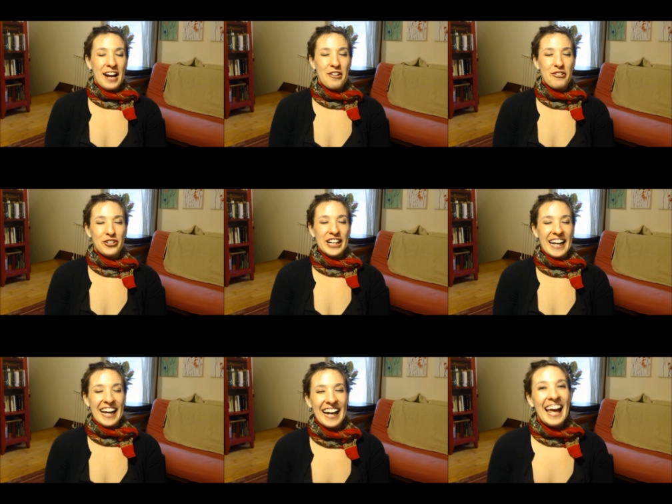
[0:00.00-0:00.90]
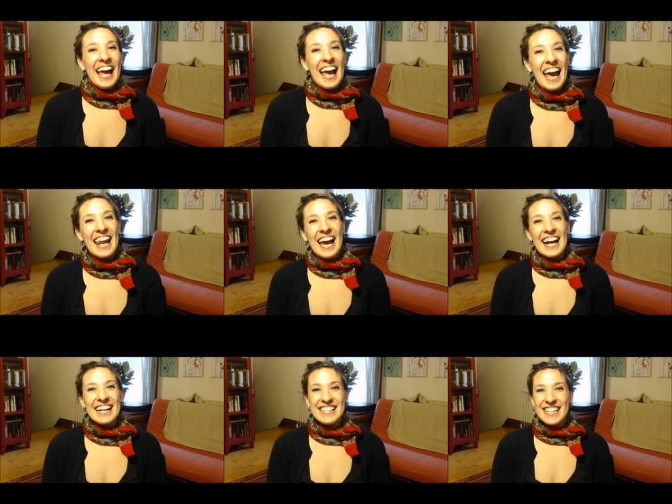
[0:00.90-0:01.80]
kind of reading. And
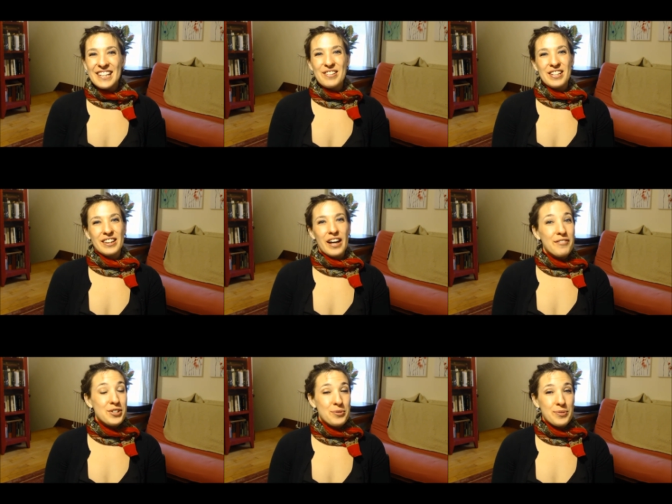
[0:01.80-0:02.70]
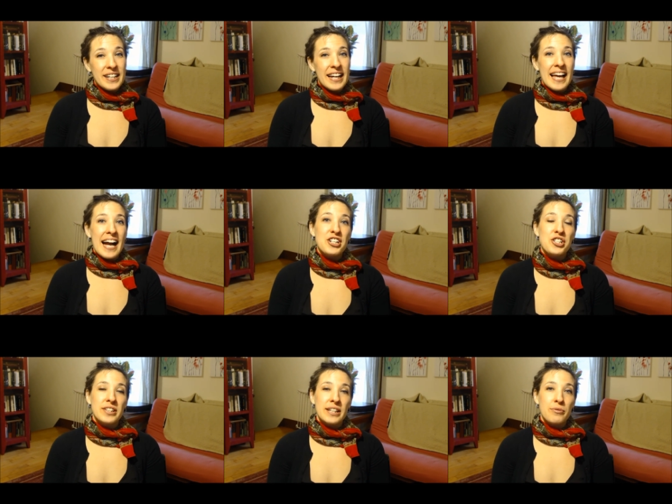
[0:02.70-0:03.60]
I continue to love to read. I
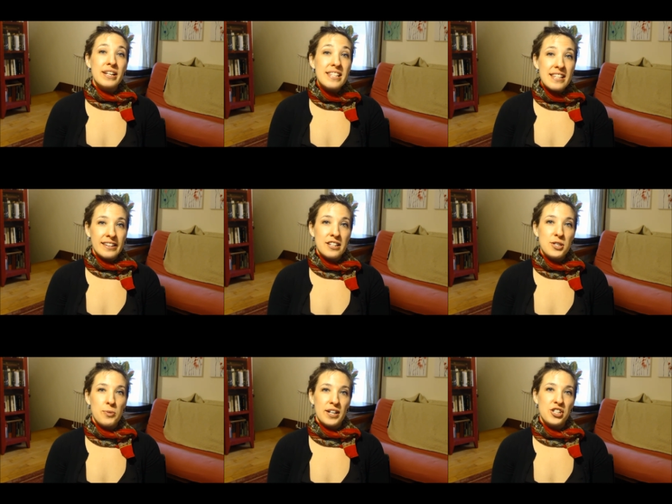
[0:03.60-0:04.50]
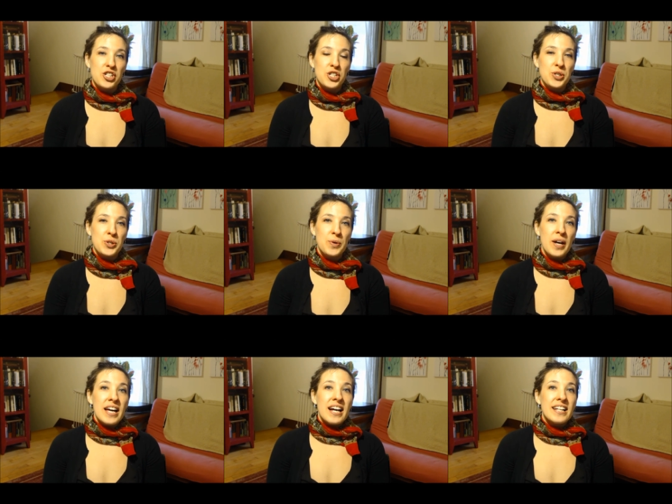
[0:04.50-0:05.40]
actually recently switched
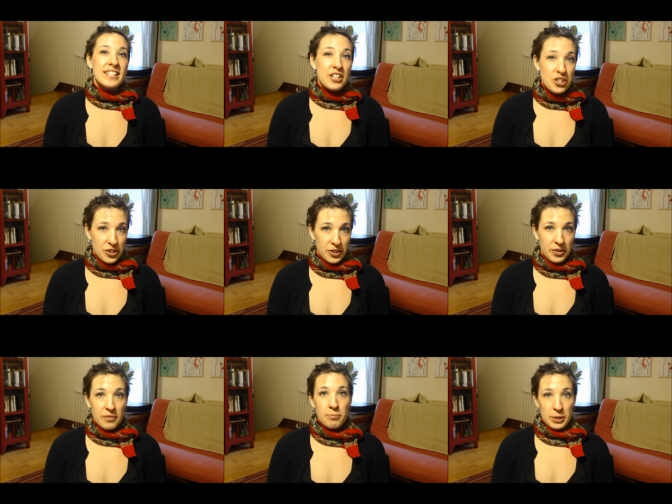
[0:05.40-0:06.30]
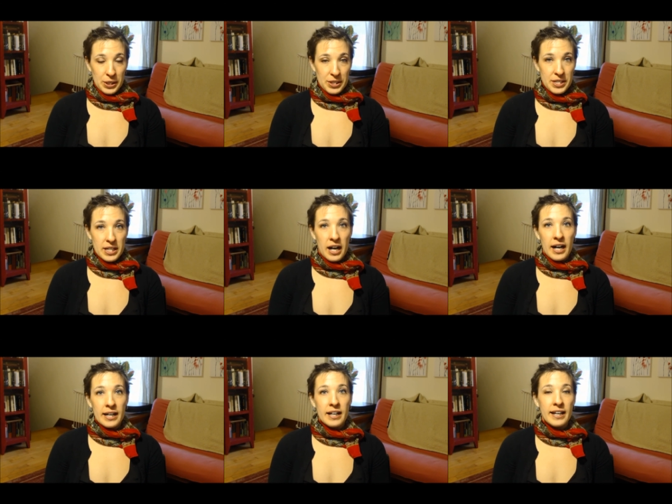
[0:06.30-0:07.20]
to digital books
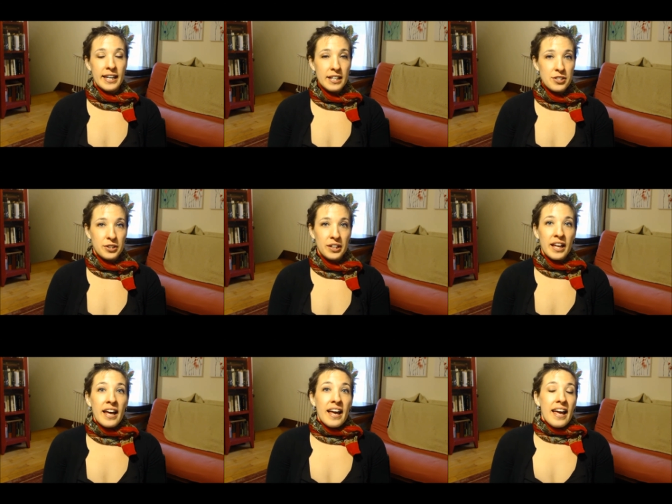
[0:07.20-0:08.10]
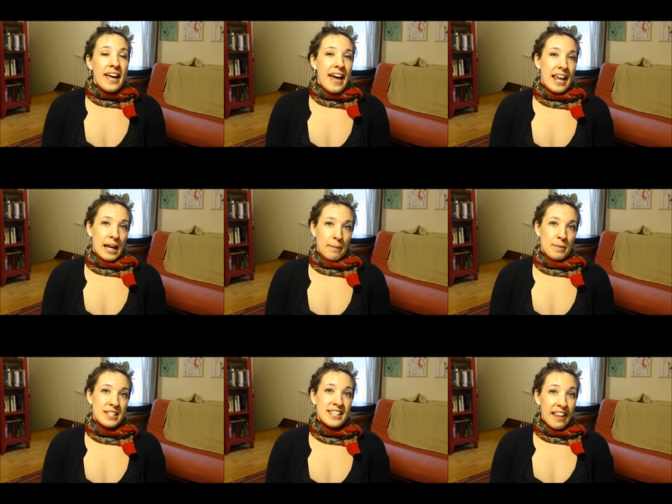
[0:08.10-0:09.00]
on a Kindle and
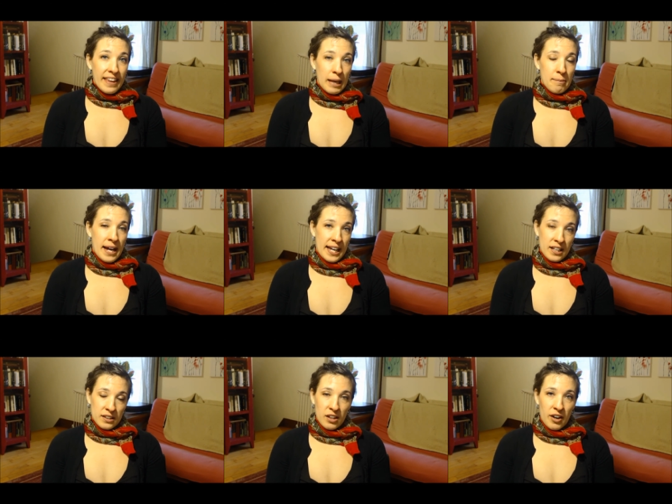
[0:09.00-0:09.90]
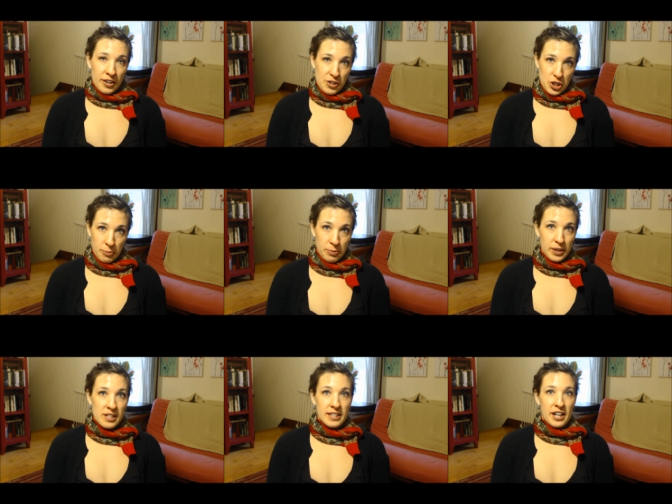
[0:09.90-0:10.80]
I'm selling my large
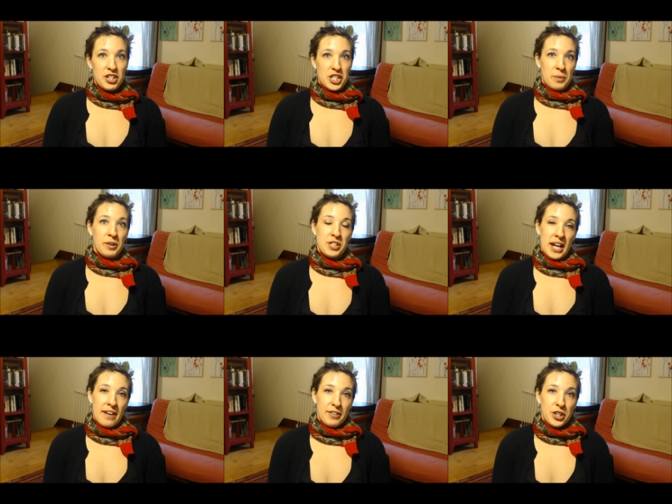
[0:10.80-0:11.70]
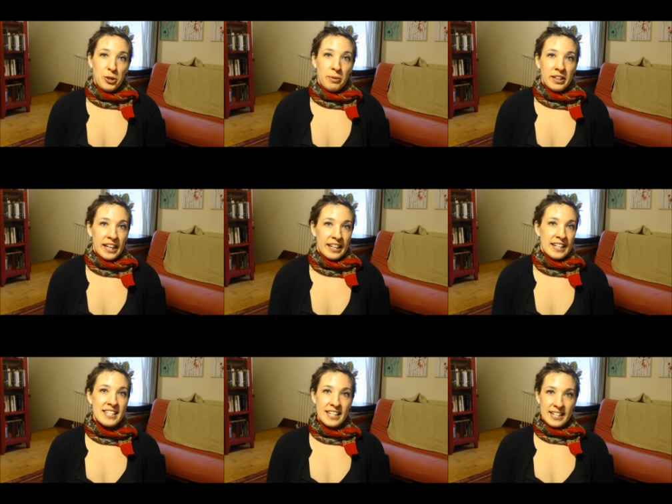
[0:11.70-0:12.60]
book collection, which I have
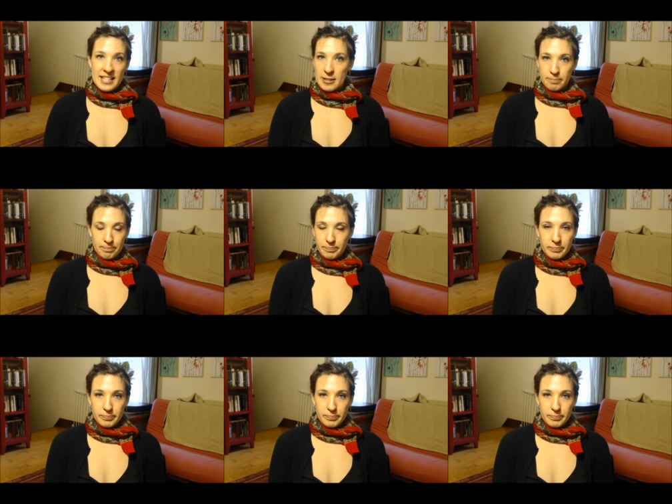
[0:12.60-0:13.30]
accumulated since